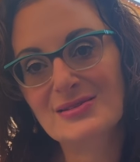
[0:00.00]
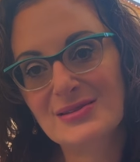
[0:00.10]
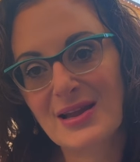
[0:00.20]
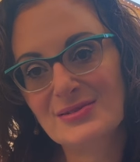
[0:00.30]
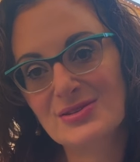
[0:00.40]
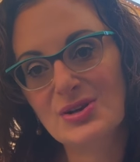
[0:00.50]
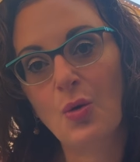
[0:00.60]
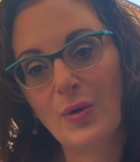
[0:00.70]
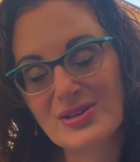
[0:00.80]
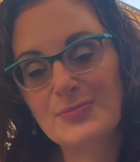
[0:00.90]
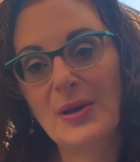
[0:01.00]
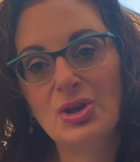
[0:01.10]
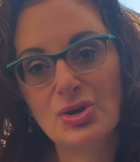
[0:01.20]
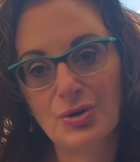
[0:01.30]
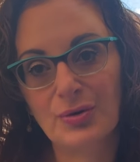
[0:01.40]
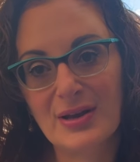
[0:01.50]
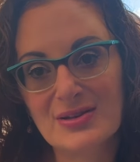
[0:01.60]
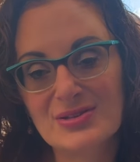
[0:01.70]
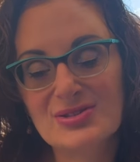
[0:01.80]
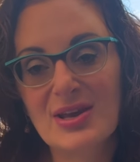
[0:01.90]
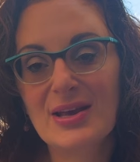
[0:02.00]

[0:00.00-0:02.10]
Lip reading: States has always been curious